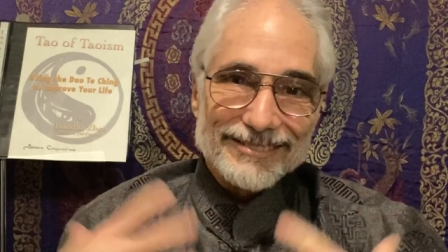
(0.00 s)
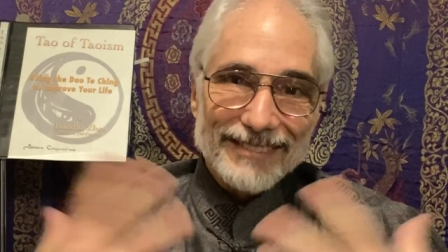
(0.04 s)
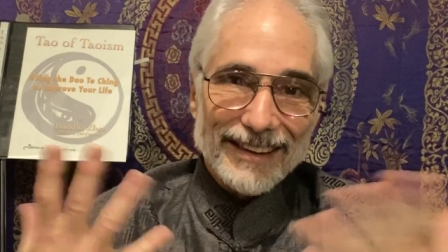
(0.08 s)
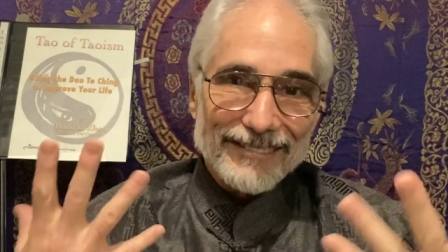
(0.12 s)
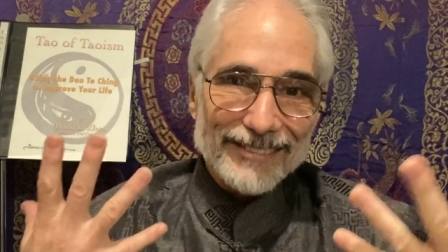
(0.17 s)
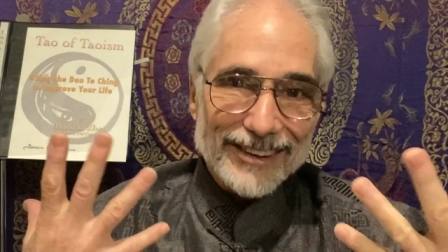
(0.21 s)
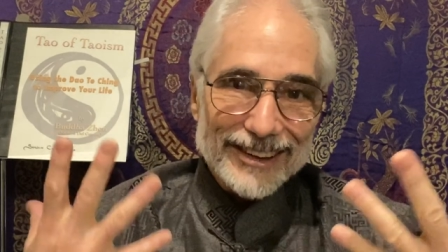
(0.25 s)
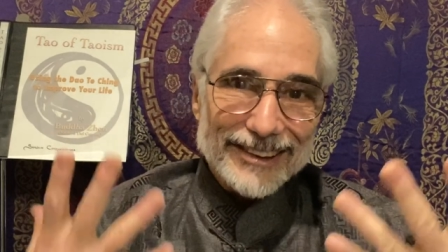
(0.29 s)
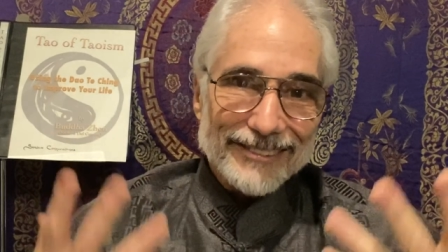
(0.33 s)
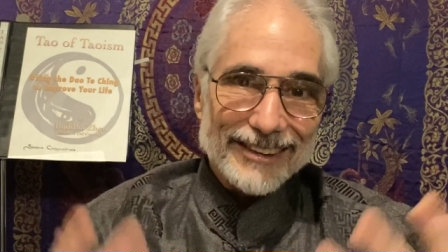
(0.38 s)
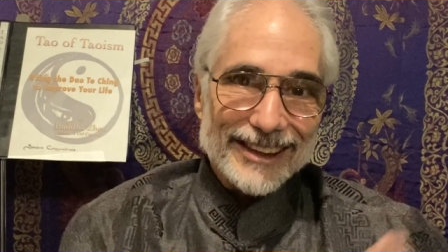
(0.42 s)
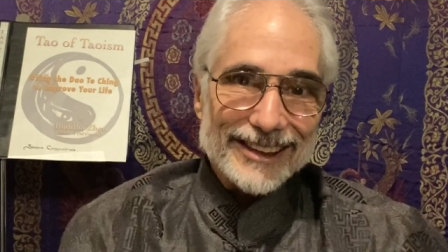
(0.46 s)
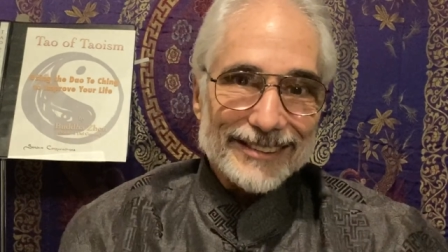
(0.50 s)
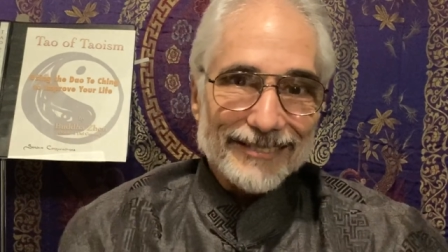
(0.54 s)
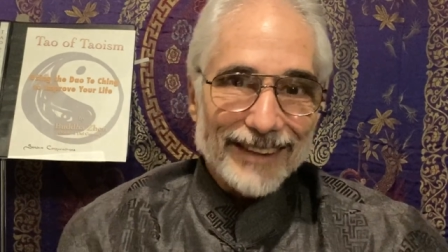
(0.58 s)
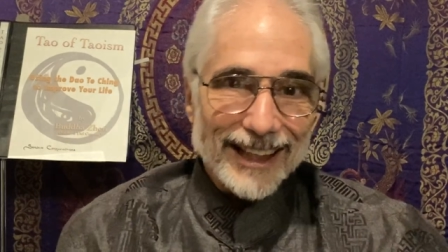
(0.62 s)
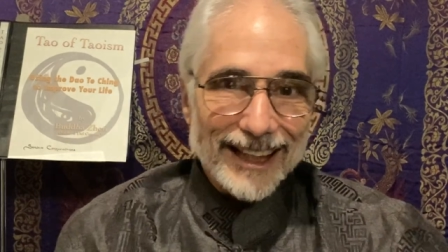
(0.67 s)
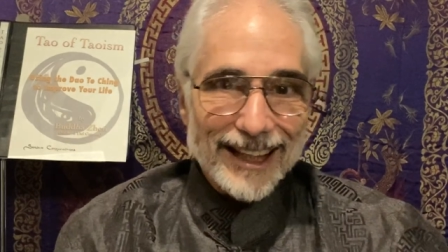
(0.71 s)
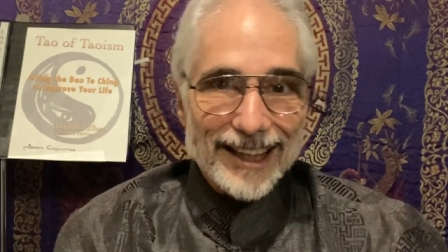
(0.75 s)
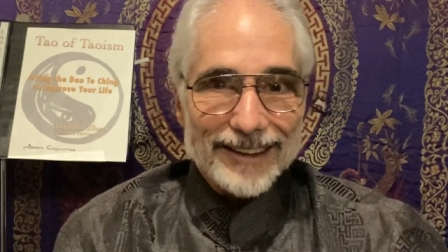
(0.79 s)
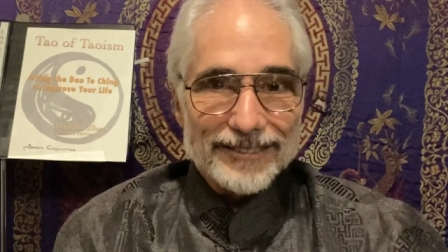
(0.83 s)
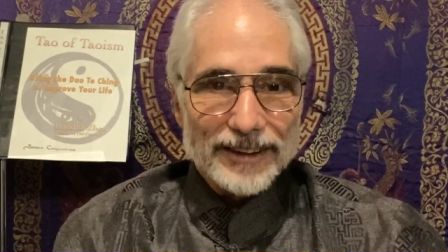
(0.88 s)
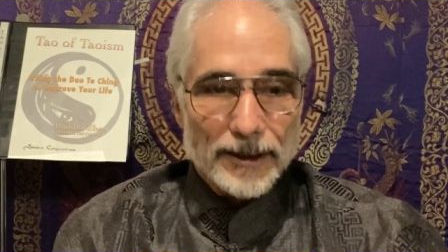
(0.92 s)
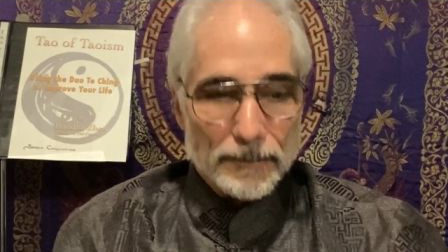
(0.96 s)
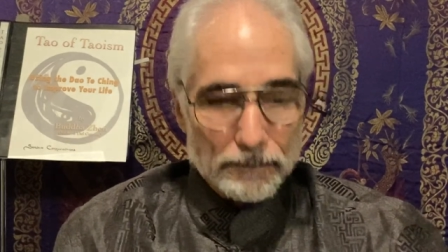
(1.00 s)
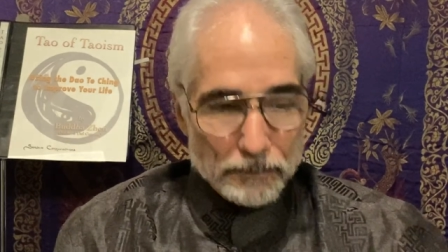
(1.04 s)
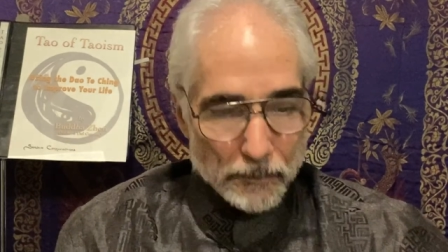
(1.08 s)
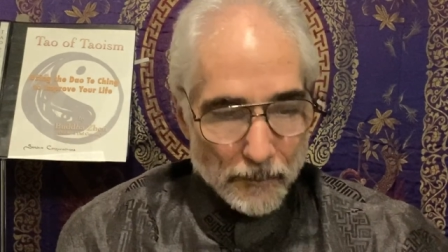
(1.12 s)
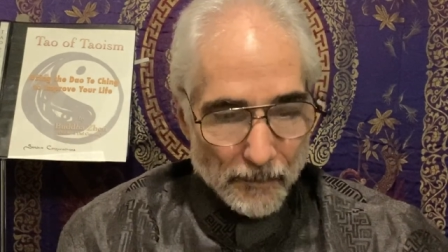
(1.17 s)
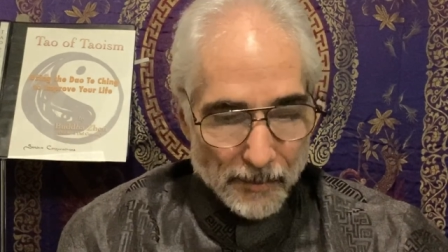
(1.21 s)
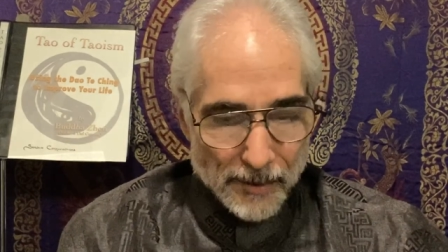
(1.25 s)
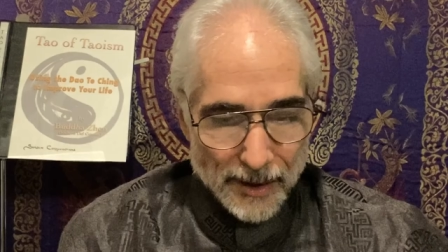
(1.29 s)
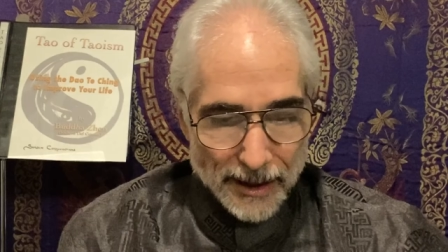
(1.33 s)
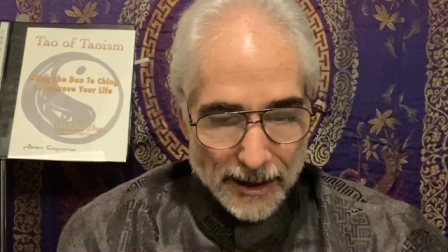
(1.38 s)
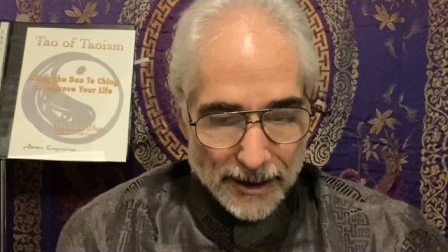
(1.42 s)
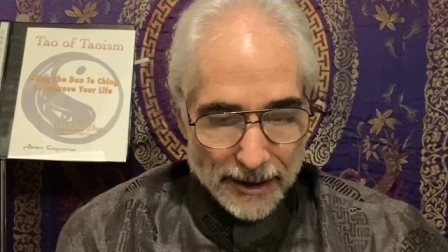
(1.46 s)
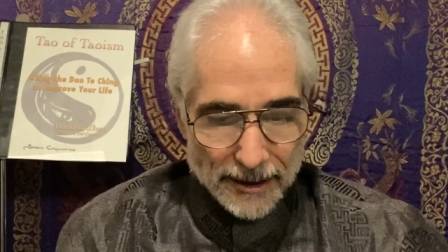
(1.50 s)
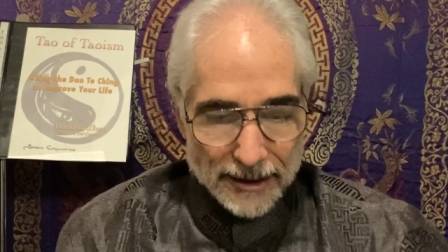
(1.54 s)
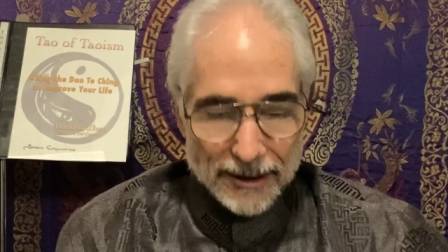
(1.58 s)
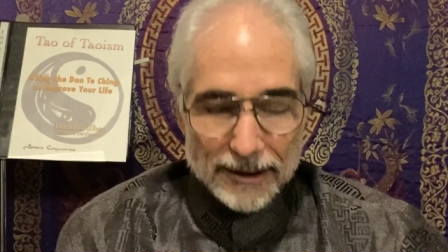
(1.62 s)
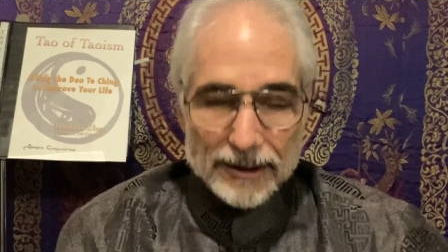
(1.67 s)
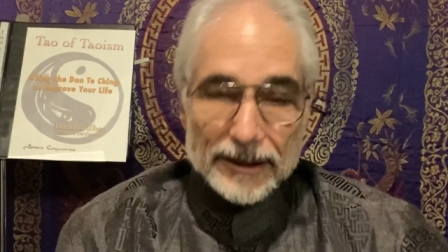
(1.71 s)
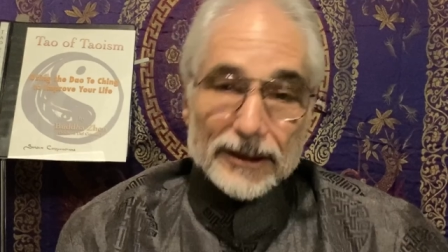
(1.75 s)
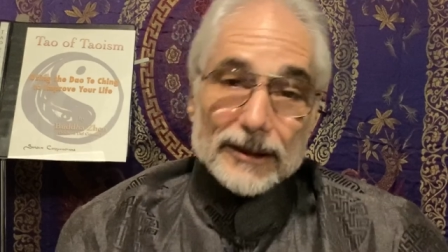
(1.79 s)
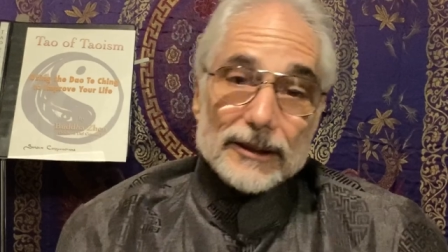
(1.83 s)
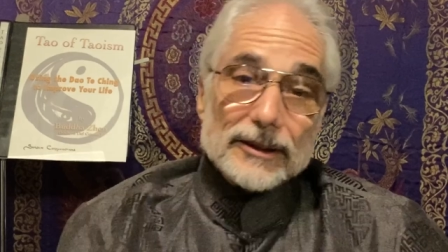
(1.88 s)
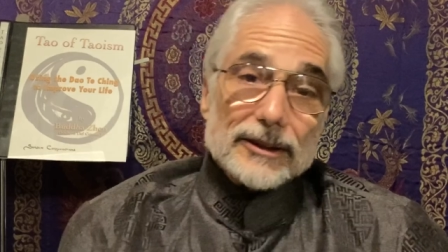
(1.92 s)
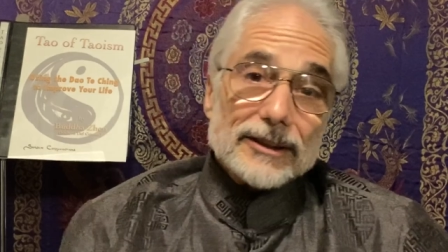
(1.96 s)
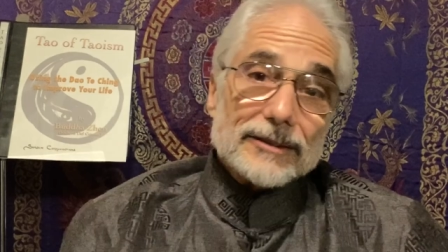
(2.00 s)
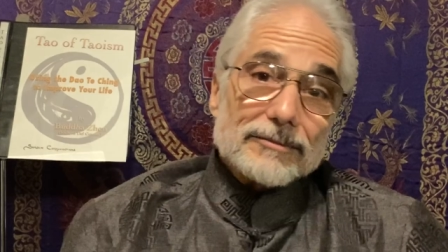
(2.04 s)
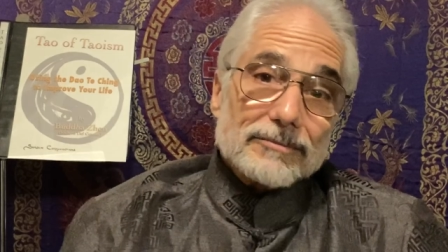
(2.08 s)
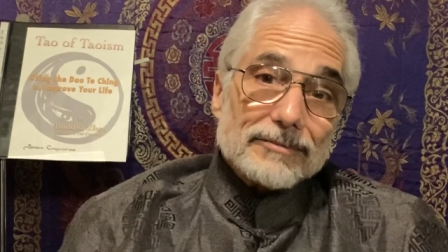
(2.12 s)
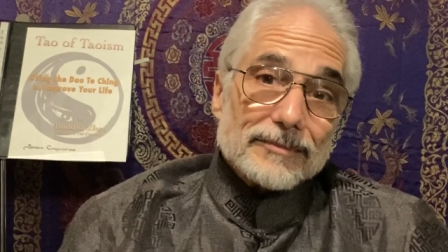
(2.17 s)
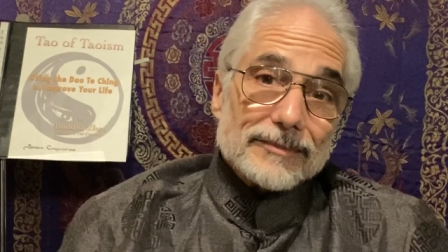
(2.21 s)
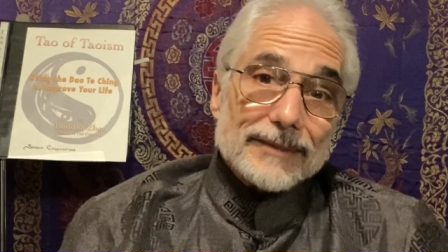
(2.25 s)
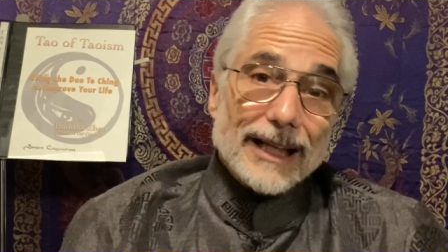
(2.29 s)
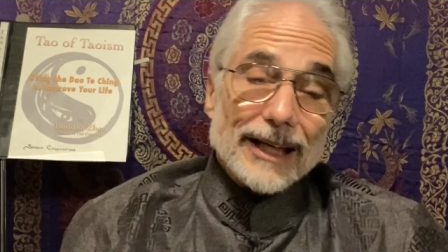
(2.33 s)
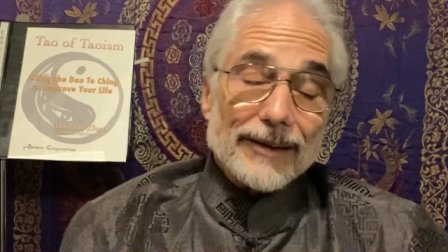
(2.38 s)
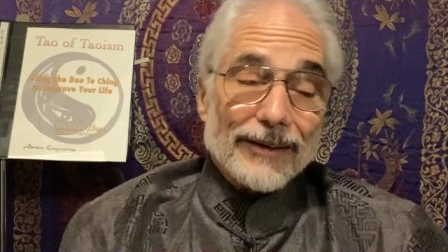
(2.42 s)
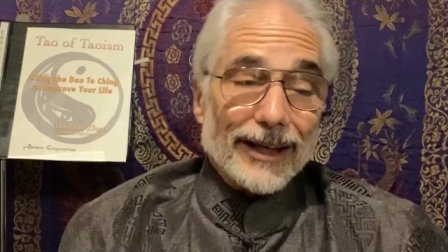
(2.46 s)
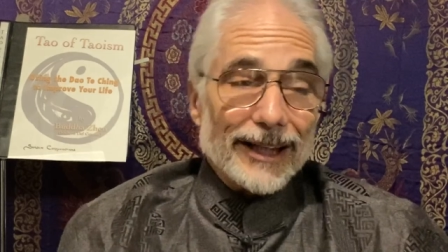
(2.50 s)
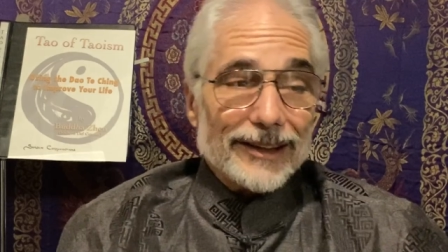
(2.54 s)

it the rest of my life. Anyway,